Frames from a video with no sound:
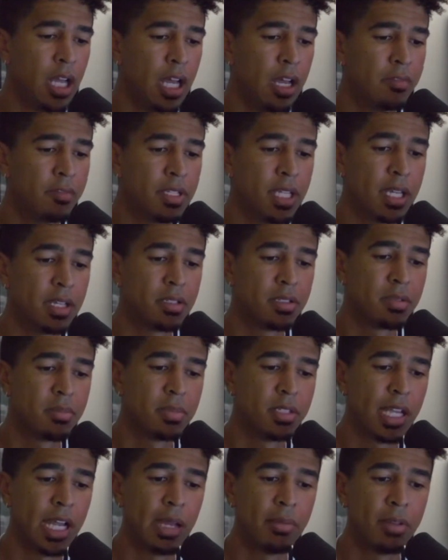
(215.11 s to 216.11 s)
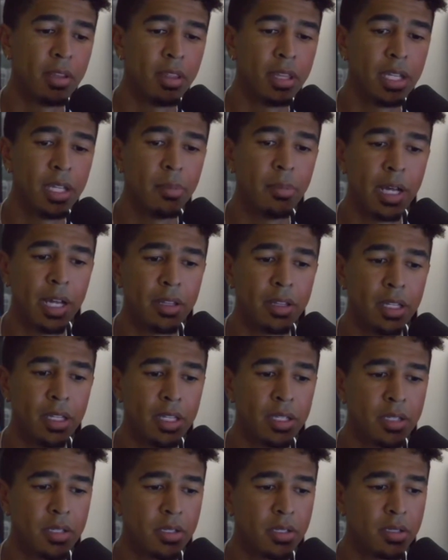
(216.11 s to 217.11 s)
I've taken some time to think about you this. You
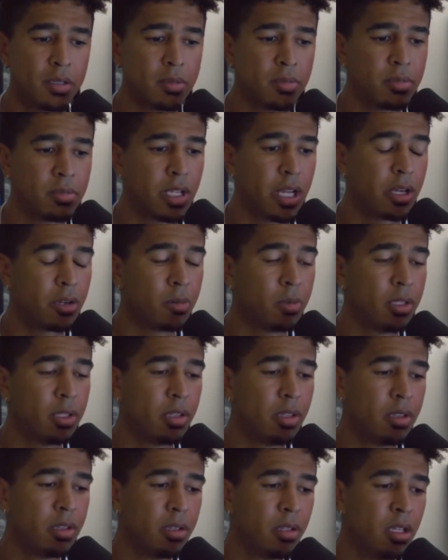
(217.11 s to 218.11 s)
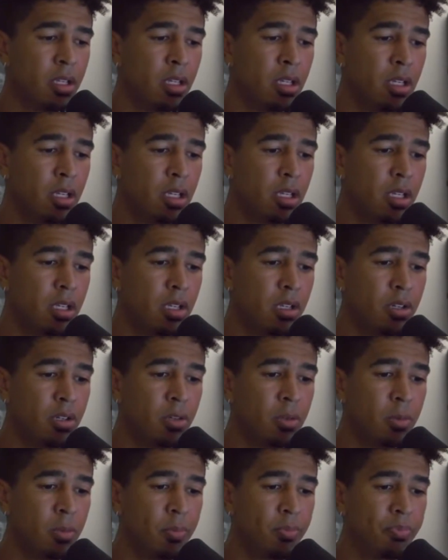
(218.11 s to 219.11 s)
have to. Do, that's your health. With, that's your life. You
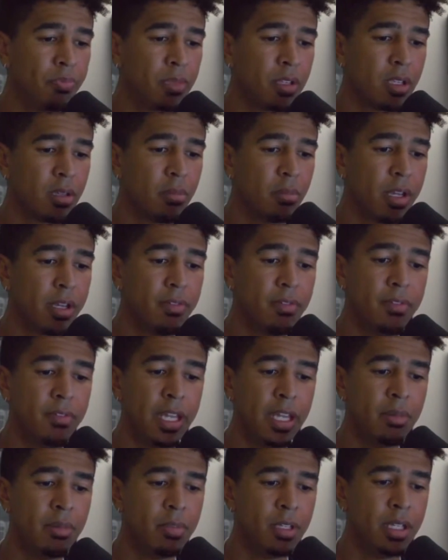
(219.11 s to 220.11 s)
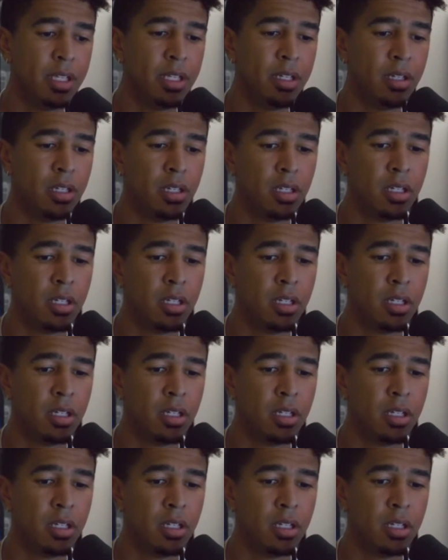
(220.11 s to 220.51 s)
know, my family.